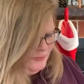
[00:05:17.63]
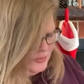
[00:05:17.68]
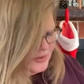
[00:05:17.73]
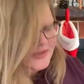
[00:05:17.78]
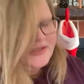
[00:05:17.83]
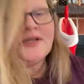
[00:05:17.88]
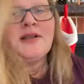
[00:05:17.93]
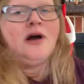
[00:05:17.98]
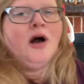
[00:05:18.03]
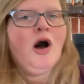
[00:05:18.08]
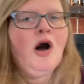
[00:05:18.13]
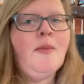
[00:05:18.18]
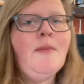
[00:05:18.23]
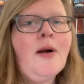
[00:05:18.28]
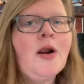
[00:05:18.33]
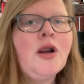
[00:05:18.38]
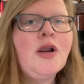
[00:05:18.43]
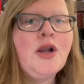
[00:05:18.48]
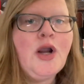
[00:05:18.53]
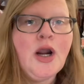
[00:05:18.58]
at
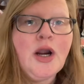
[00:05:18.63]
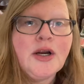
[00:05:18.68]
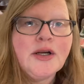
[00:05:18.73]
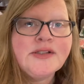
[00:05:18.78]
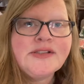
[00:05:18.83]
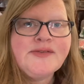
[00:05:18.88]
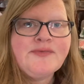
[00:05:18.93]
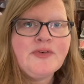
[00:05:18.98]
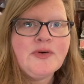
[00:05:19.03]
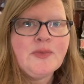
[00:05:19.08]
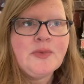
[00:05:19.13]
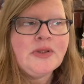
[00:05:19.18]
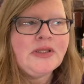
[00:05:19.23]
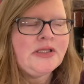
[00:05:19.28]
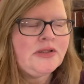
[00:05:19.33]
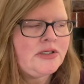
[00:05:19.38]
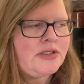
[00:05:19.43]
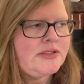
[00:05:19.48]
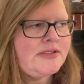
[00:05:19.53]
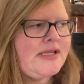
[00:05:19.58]
Hallmark cards for a really
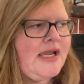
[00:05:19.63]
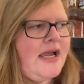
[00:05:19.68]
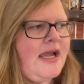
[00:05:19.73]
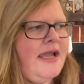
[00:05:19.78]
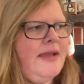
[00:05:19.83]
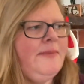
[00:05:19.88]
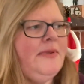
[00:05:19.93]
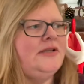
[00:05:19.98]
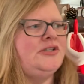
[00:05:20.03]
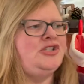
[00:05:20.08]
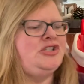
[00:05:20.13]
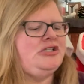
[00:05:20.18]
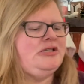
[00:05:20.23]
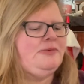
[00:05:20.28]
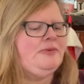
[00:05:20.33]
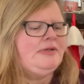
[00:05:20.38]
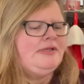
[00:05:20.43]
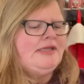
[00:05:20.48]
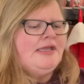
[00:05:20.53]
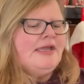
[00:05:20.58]
long time, and she
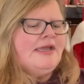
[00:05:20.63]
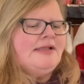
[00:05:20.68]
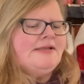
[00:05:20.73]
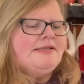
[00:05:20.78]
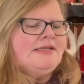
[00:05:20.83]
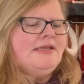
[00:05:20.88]
would get